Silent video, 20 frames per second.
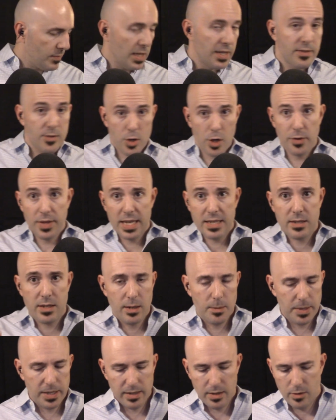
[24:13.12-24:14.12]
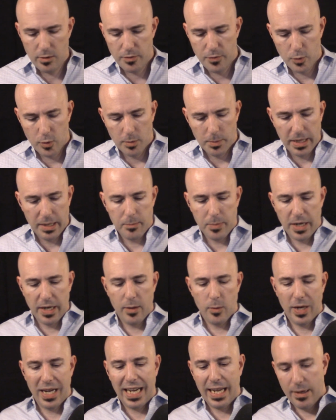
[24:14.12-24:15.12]
so that's going to be the new format, by
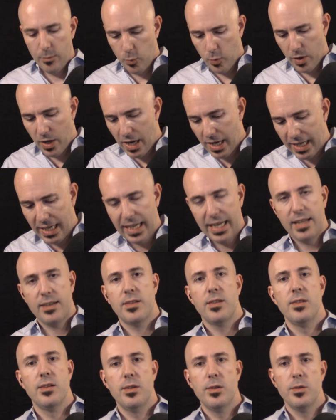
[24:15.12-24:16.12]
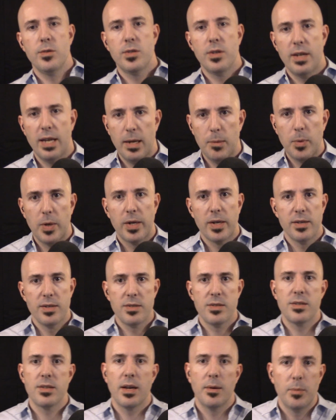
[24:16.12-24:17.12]
the way, and we're not going to get to the news today
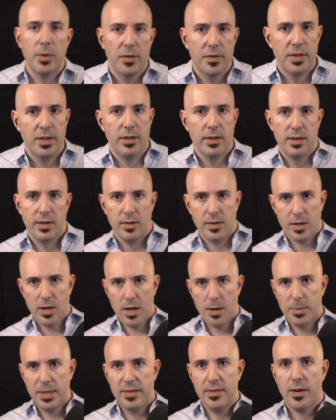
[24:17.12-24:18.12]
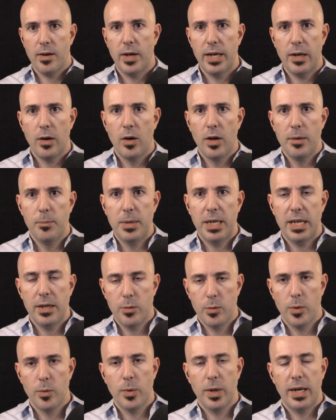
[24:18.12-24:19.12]
because I'm giving you a little commentary on me,
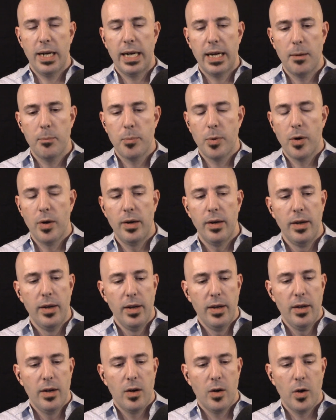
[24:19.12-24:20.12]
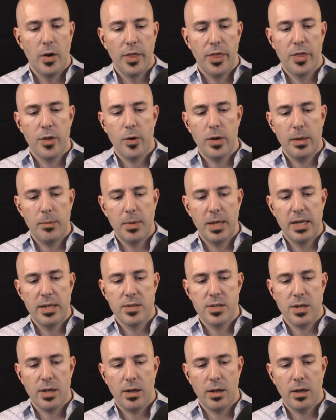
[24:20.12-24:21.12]
and we're running up on 30
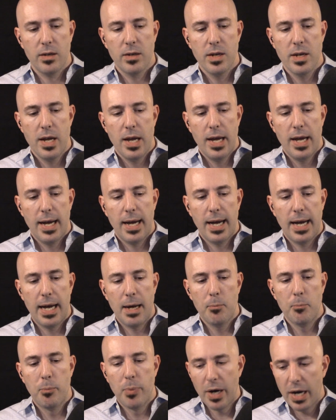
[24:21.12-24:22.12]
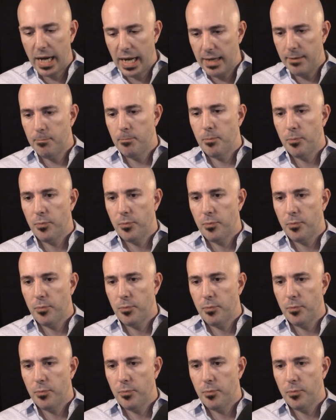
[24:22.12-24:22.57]
minutes here. But